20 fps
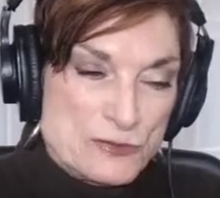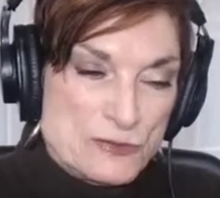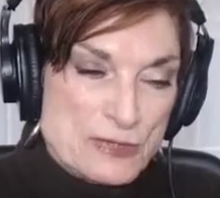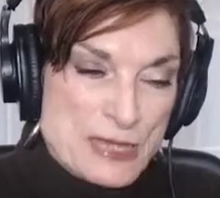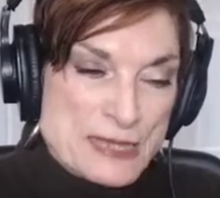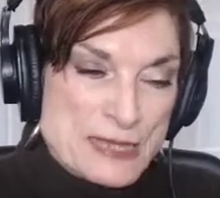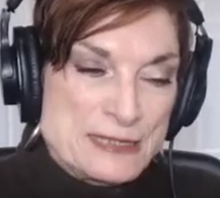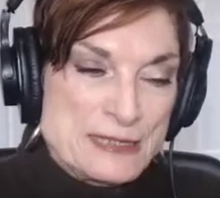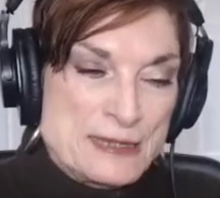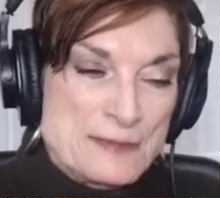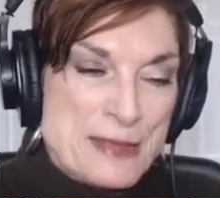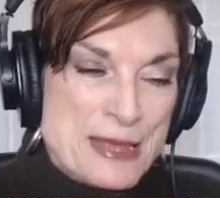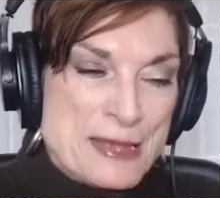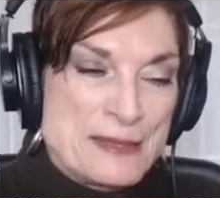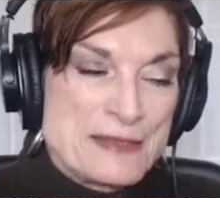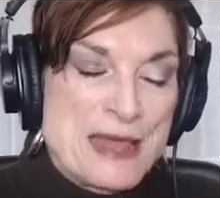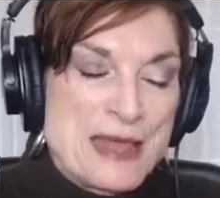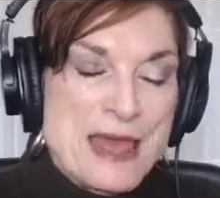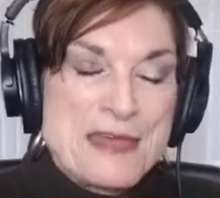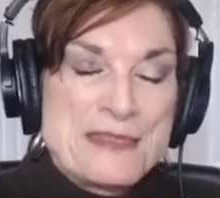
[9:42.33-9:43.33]

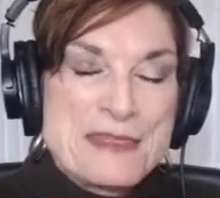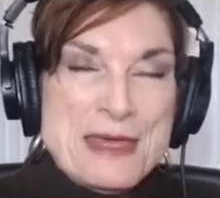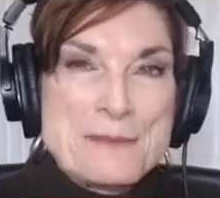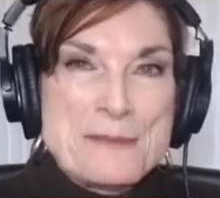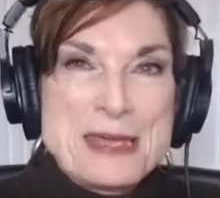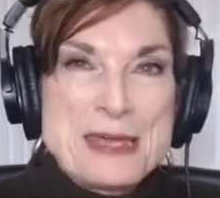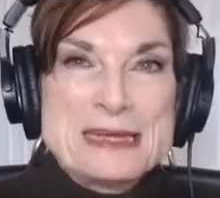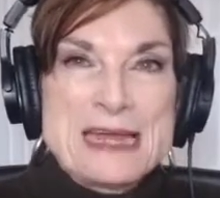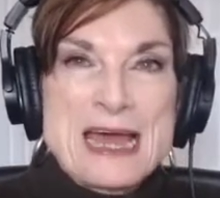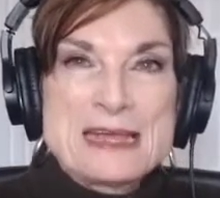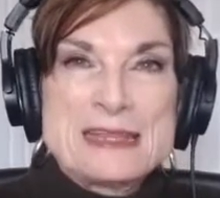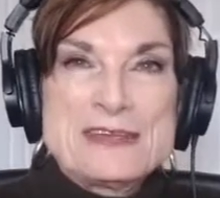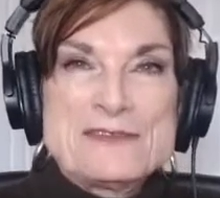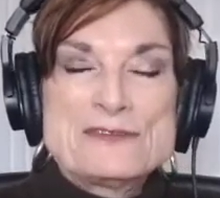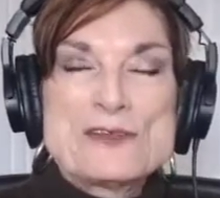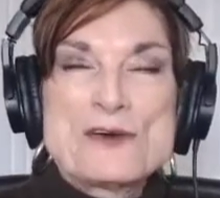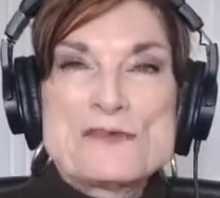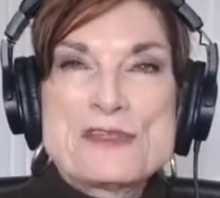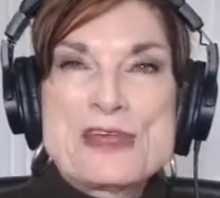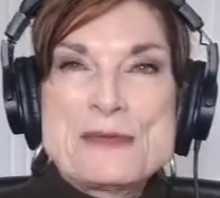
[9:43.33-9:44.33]
even
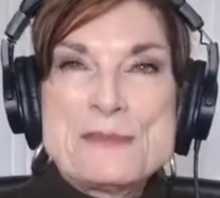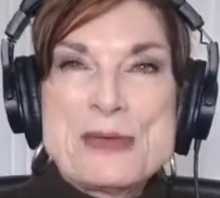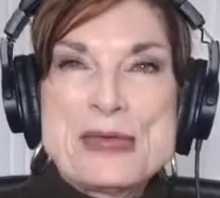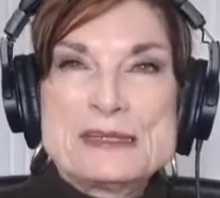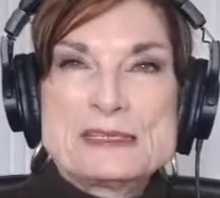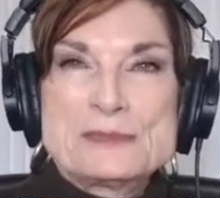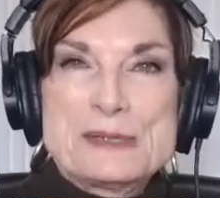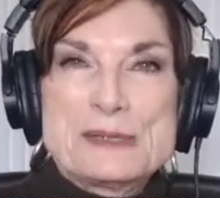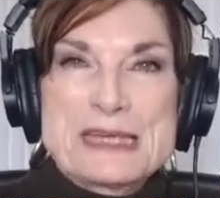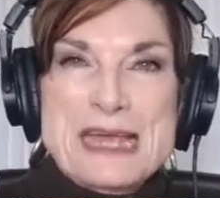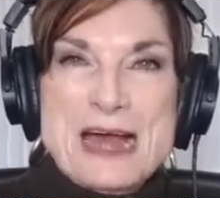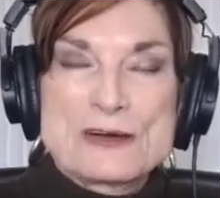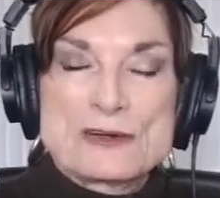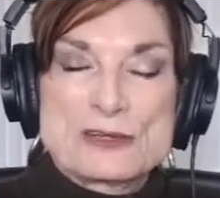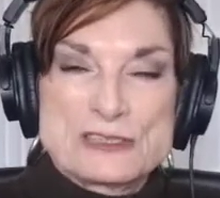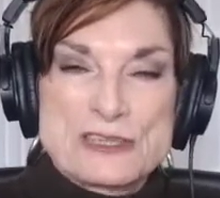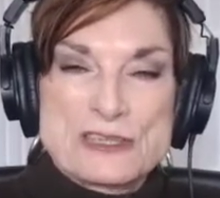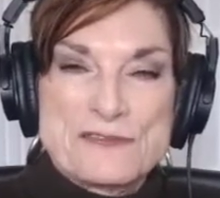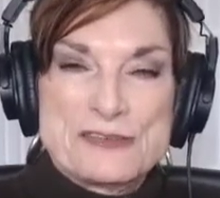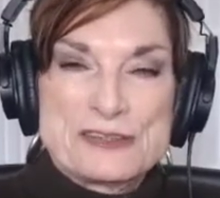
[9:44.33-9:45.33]
though they may speak out
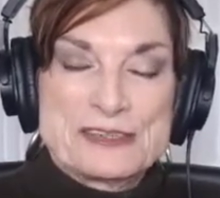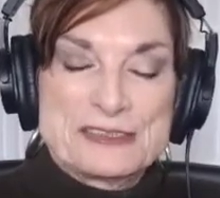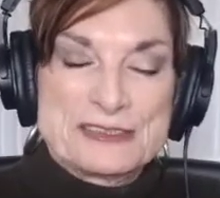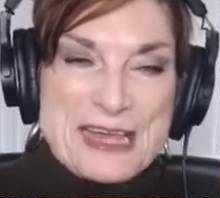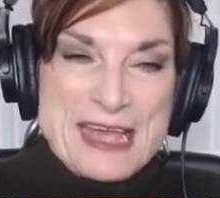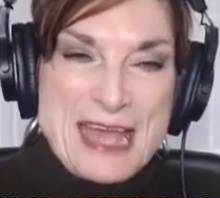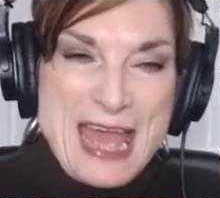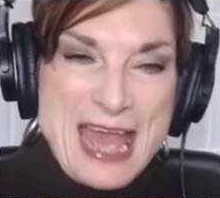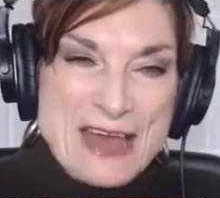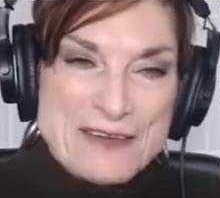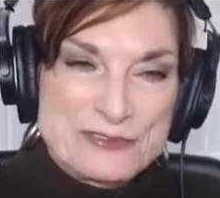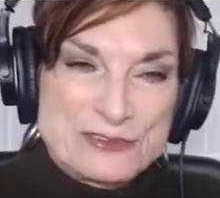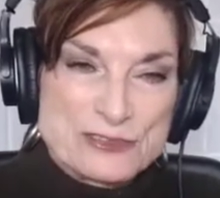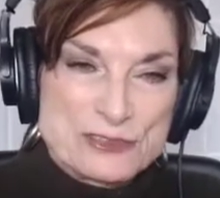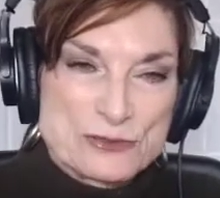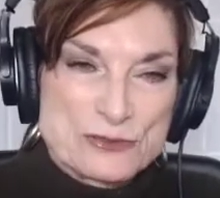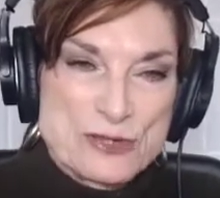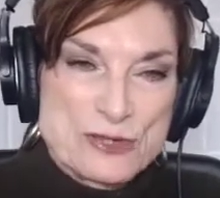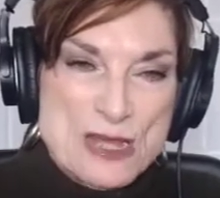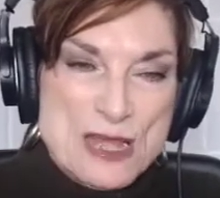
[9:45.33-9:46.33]
because they feel like they have
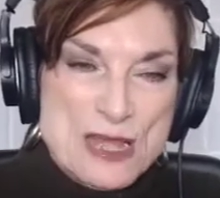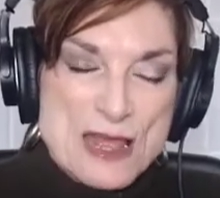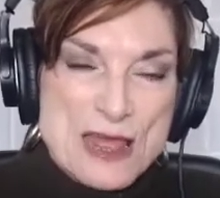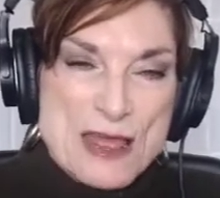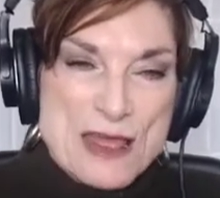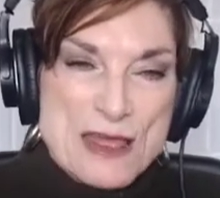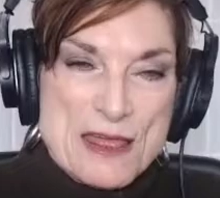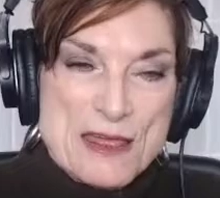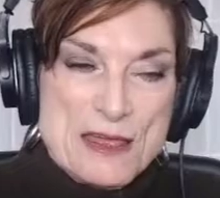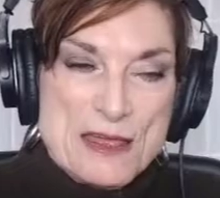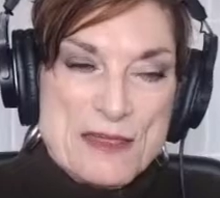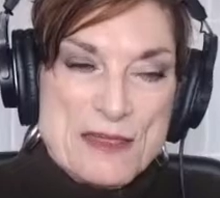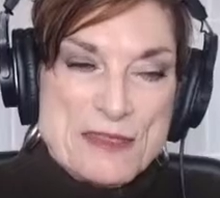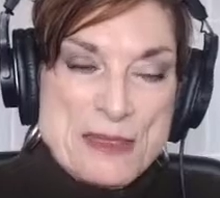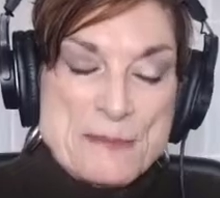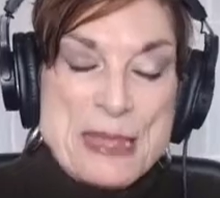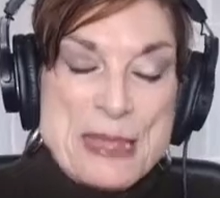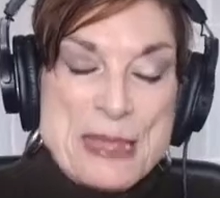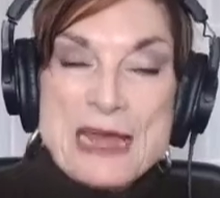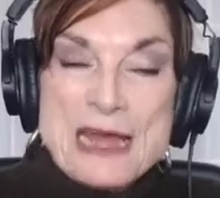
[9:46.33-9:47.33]
to,
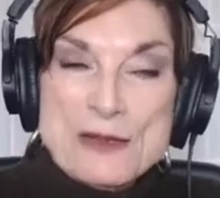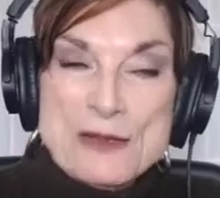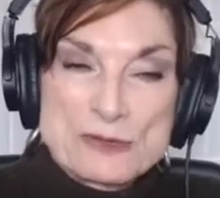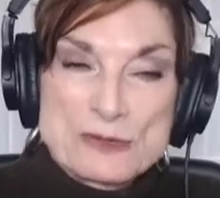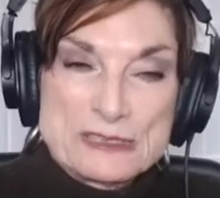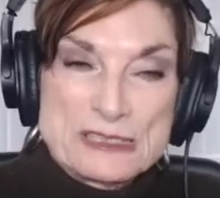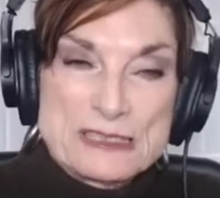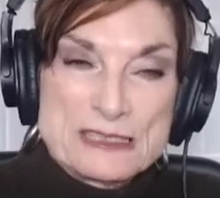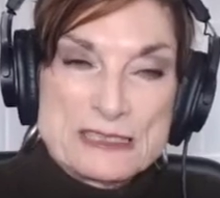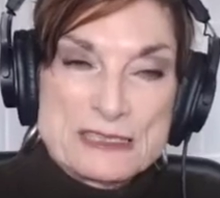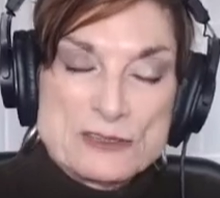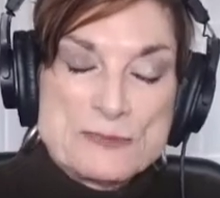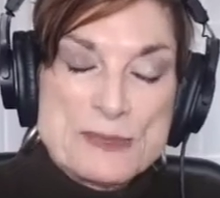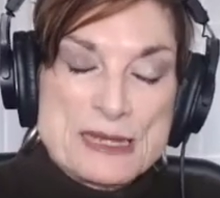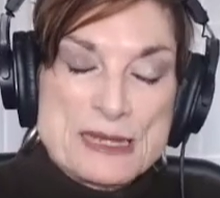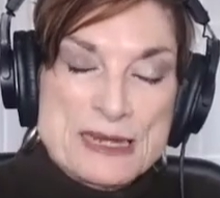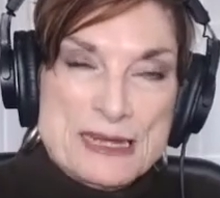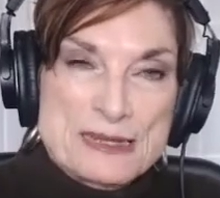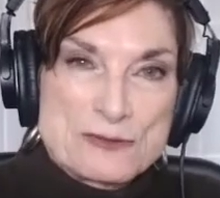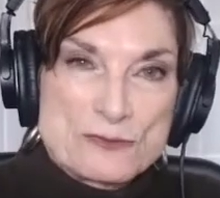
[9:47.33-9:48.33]
they may
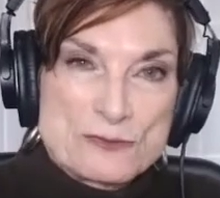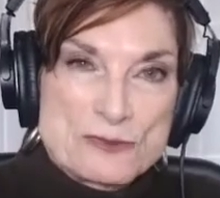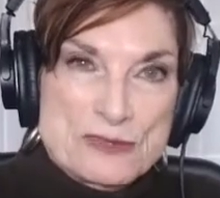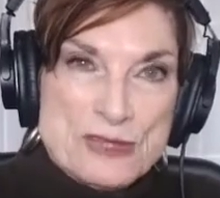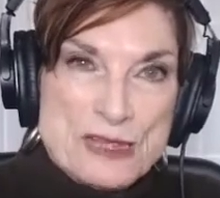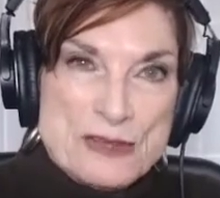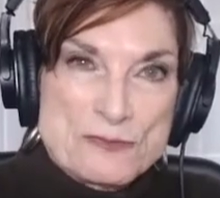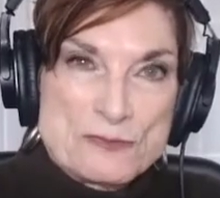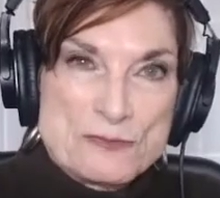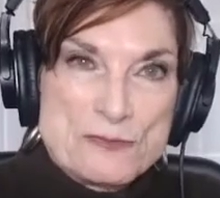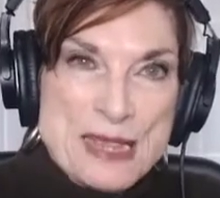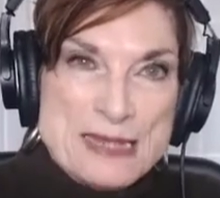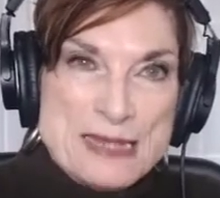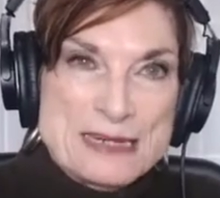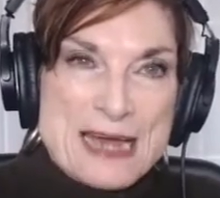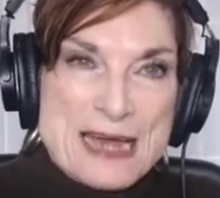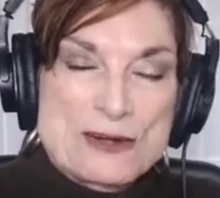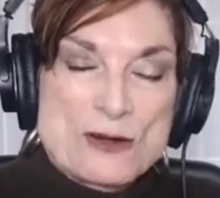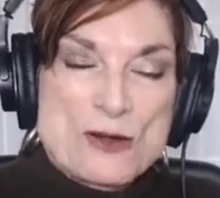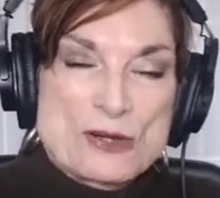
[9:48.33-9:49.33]

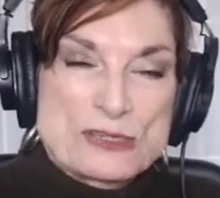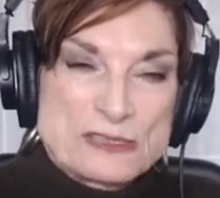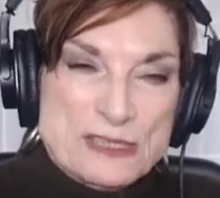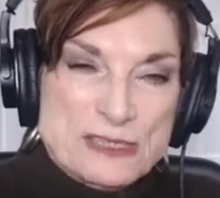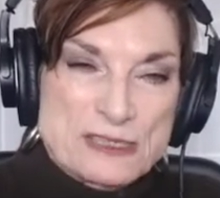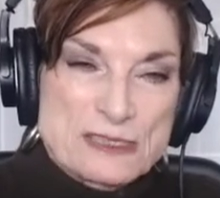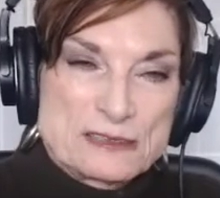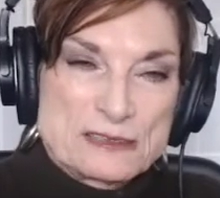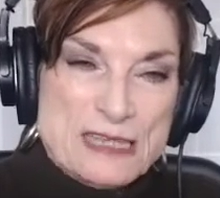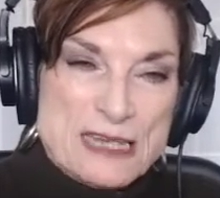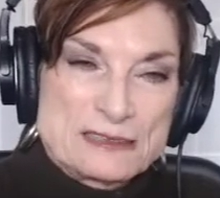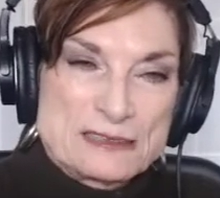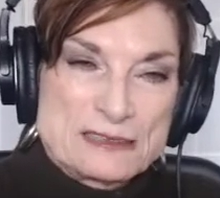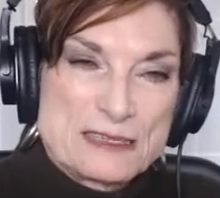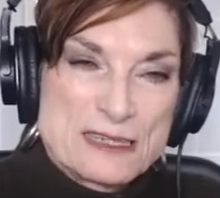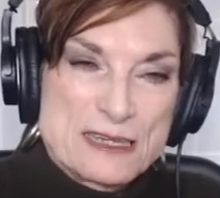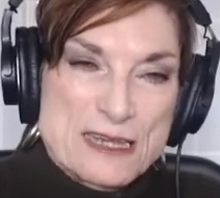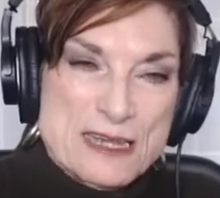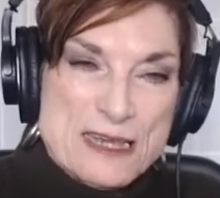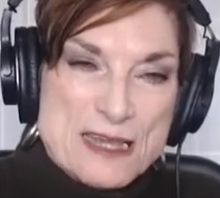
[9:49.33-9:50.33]
not articulate
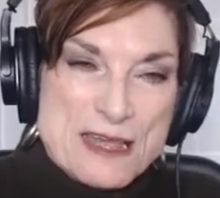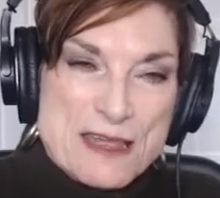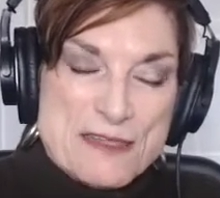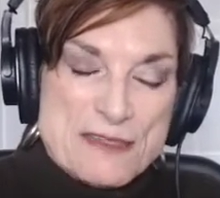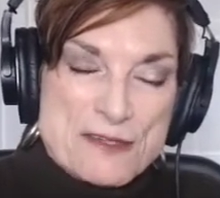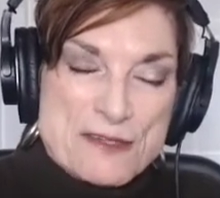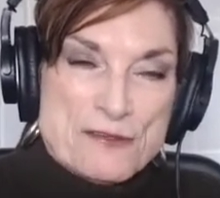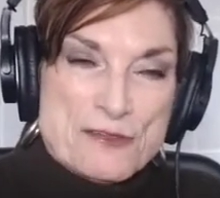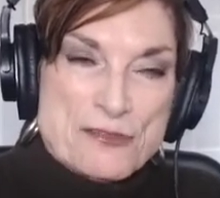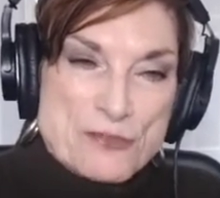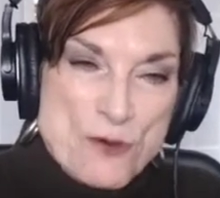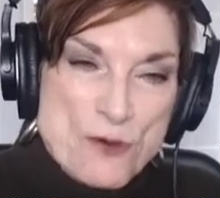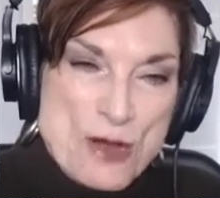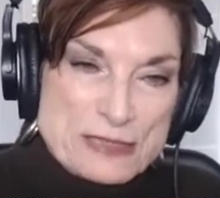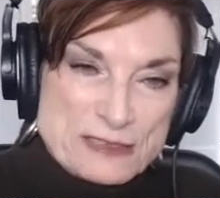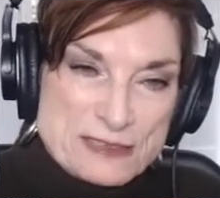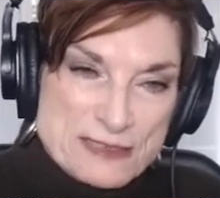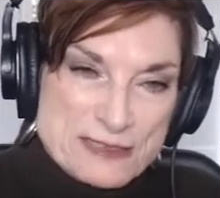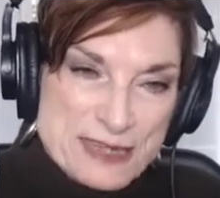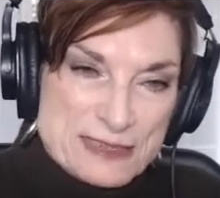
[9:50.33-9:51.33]
their
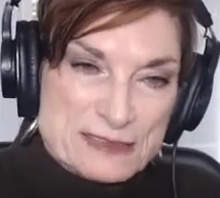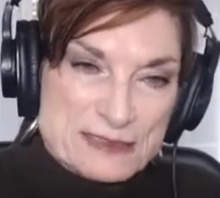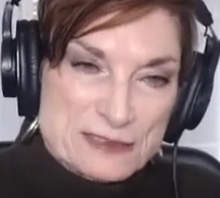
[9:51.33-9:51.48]
thoughts that